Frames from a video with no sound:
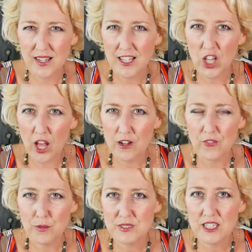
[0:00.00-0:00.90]
A lot
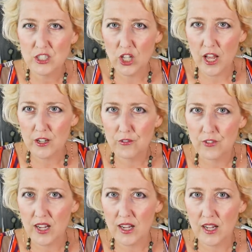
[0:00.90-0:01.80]
of, I'm seeing a lot of,
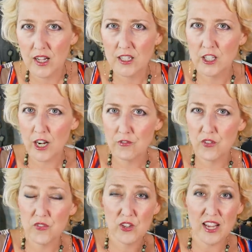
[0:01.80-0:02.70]
uh, a lot of
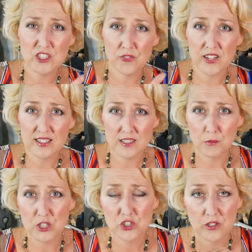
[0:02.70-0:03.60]
review. Actually, for the next thing
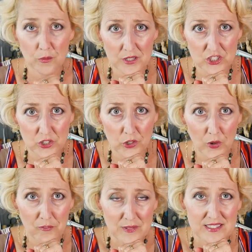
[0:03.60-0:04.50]
I'm gonna, sh I'm gonna show
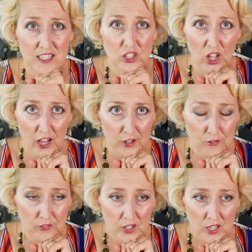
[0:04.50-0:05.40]
you, I've been seeing a lot
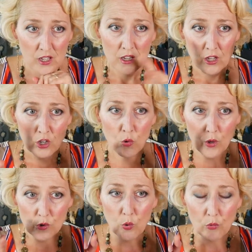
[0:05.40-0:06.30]
of
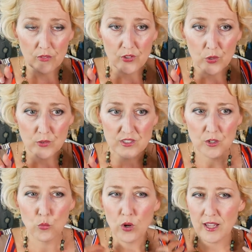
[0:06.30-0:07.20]
quote unquote reviews that
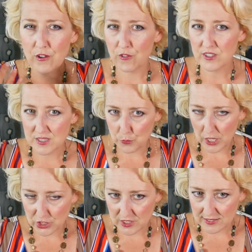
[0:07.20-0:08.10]
are more like first
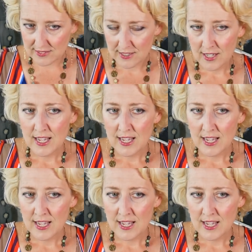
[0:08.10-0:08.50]
impressions.